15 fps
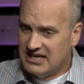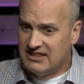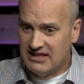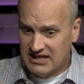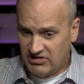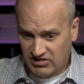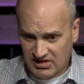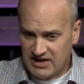and,
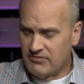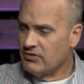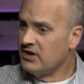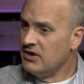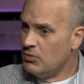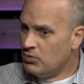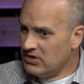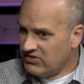and,
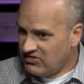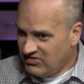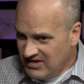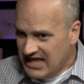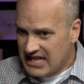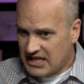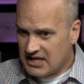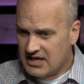slavery was
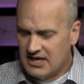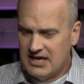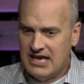sin.